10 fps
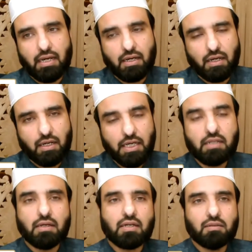
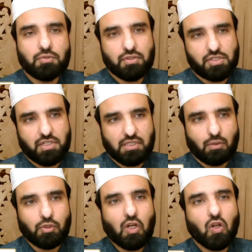a community.
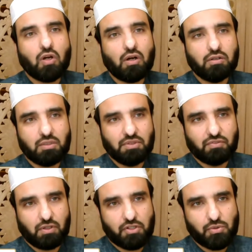That we learn to be
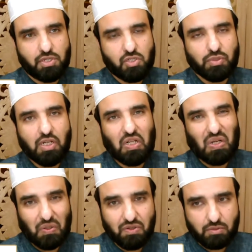virtuous, we
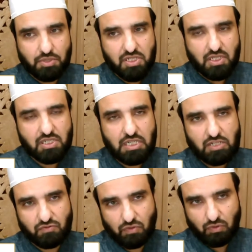learn to be
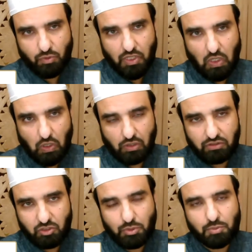successful, we
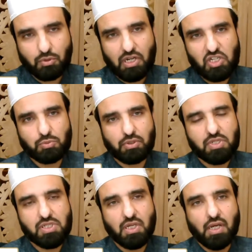learn to be
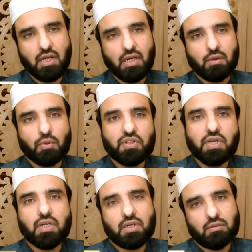prosperous
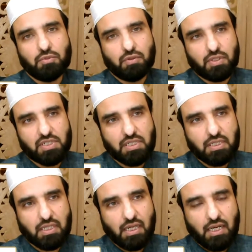within a community.
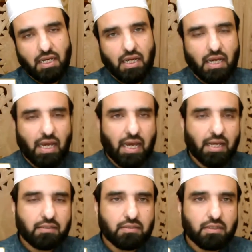
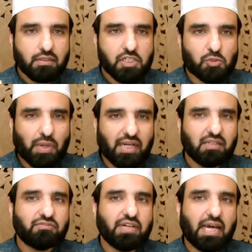And despite
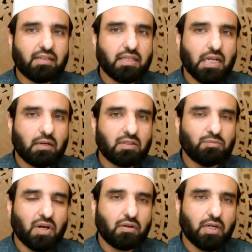the fact that our
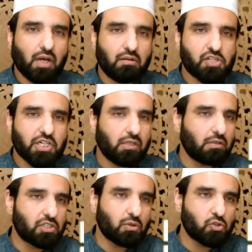modern culture,
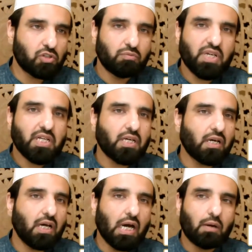our social media,
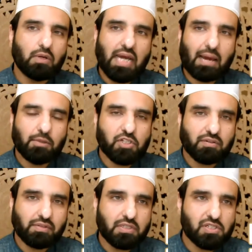our habits
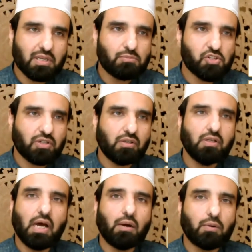of
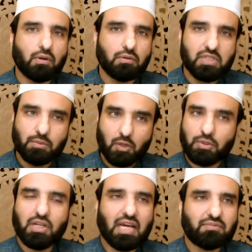consumption, our
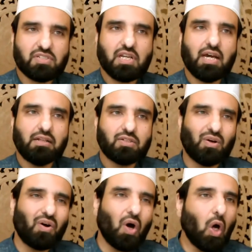suburban lifestyles
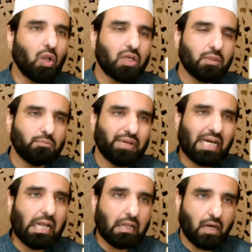all
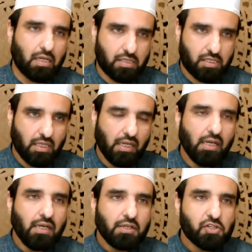compel us
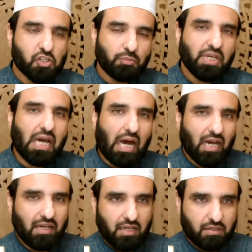to be
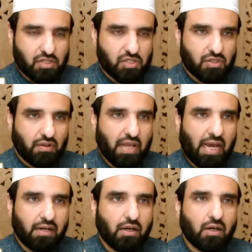islands
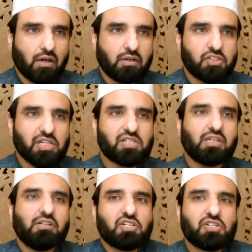that are just
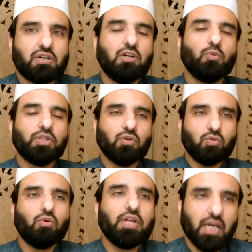concerned with
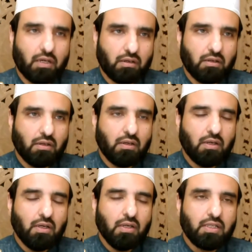hoarding,
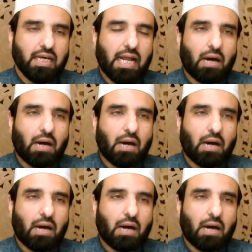that